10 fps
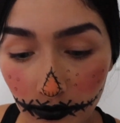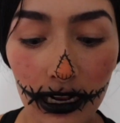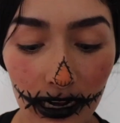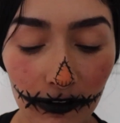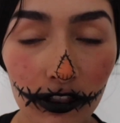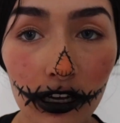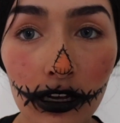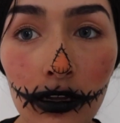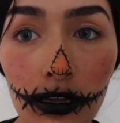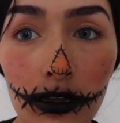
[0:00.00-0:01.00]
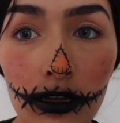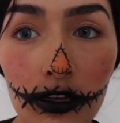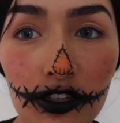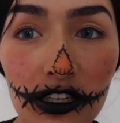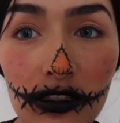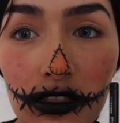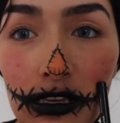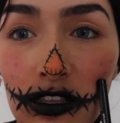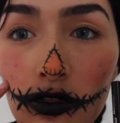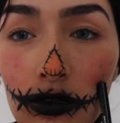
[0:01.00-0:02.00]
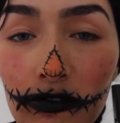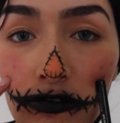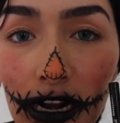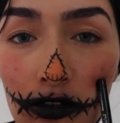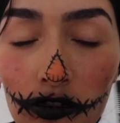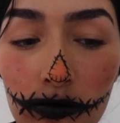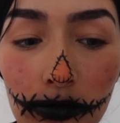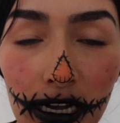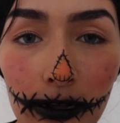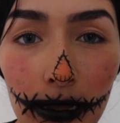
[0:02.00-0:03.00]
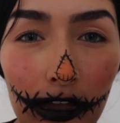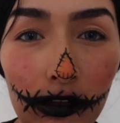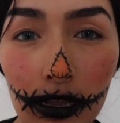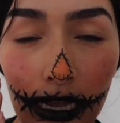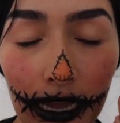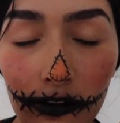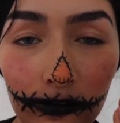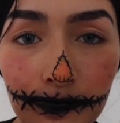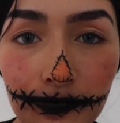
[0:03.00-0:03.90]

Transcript: I left just these 3 freckles, but I kind of